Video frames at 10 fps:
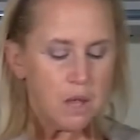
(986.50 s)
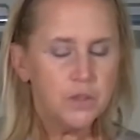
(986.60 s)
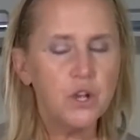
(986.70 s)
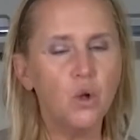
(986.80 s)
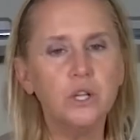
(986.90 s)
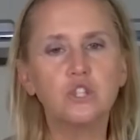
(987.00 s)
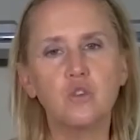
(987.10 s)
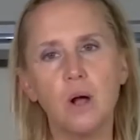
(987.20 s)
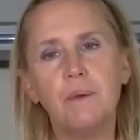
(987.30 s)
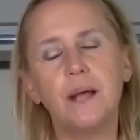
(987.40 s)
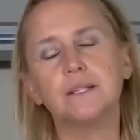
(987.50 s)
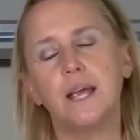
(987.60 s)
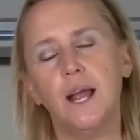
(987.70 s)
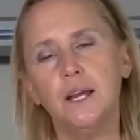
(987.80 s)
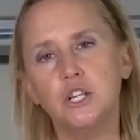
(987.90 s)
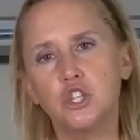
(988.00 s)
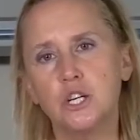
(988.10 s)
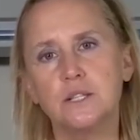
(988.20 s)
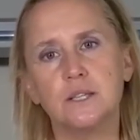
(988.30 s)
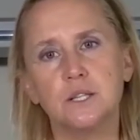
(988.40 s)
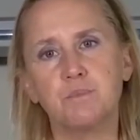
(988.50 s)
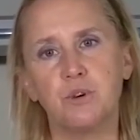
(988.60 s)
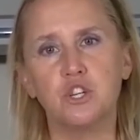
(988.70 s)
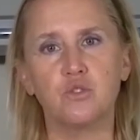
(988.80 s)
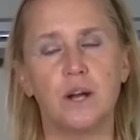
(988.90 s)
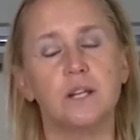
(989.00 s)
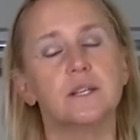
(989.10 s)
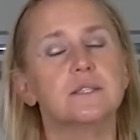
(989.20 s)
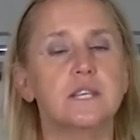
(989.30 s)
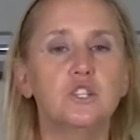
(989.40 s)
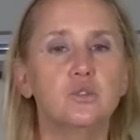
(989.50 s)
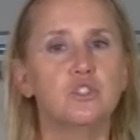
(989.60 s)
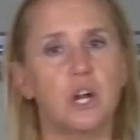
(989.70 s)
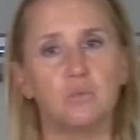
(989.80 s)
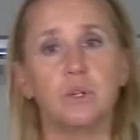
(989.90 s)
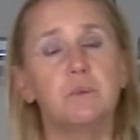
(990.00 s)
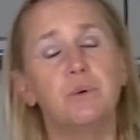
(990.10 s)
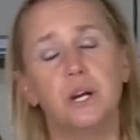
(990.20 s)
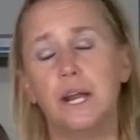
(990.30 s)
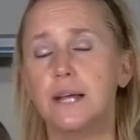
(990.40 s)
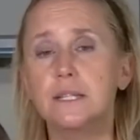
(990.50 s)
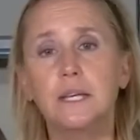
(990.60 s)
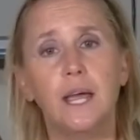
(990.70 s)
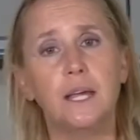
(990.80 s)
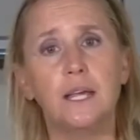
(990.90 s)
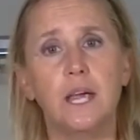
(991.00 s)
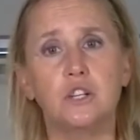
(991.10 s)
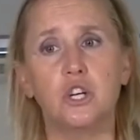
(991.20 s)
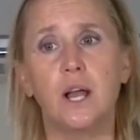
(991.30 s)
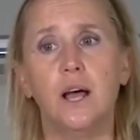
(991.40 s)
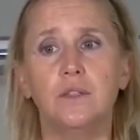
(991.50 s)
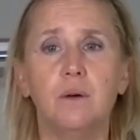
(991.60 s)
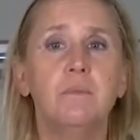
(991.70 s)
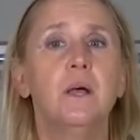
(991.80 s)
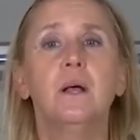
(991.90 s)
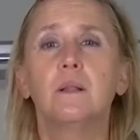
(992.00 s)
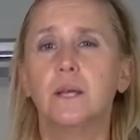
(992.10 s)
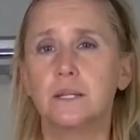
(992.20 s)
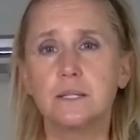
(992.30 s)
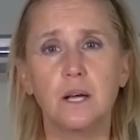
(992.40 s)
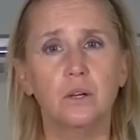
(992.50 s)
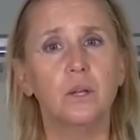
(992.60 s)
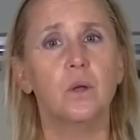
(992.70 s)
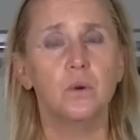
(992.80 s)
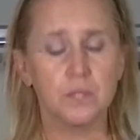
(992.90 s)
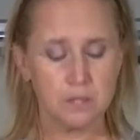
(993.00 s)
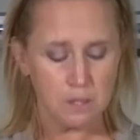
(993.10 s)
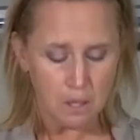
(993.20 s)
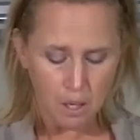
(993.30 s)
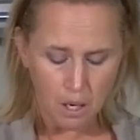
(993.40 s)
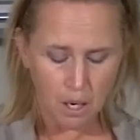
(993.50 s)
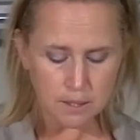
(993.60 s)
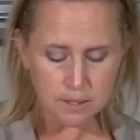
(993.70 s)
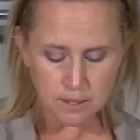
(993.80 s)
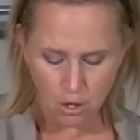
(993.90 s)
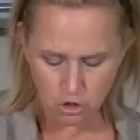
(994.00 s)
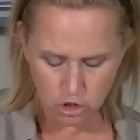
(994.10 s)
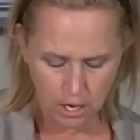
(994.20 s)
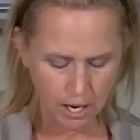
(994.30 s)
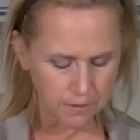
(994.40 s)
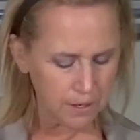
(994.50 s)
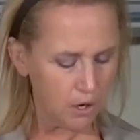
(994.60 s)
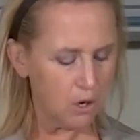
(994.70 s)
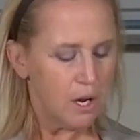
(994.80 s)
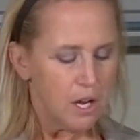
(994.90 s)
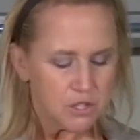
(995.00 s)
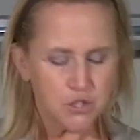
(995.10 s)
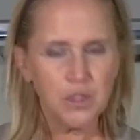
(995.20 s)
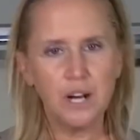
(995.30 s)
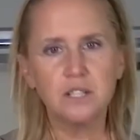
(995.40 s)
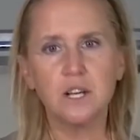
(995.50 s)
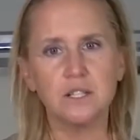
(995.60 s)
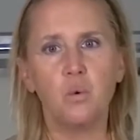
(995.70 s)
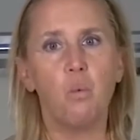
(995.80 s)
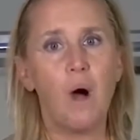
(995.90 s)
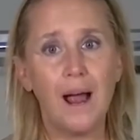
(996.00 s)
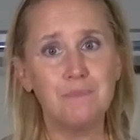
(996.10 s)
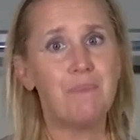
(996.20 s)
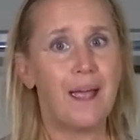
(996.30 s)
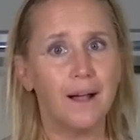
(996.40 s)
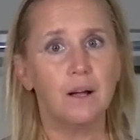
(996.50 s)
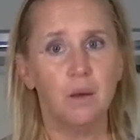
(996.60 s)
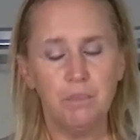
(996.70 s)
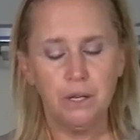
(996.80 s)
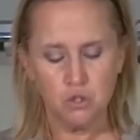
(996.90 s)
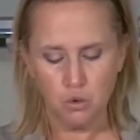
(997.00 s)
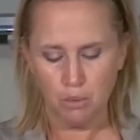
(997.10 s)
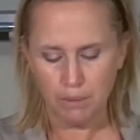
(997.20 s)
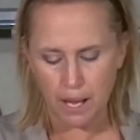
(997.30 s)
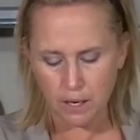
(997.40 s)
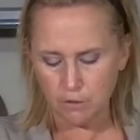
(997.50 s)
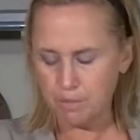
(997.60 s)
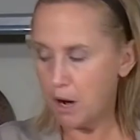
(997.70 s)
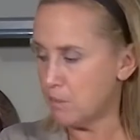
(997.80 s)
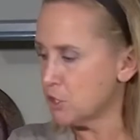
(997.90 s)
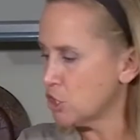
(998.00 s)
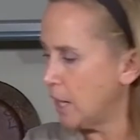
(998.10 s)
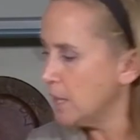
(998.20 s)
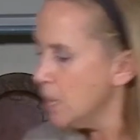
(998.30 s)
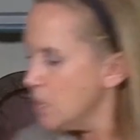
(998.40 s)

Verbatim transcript: The only drawback to any cheese that's pre-shredded is they do generally put an anti-caking agent on them, like a cellulose uh, starch on there, so that it doesn't wad back up into a block of Parmesan.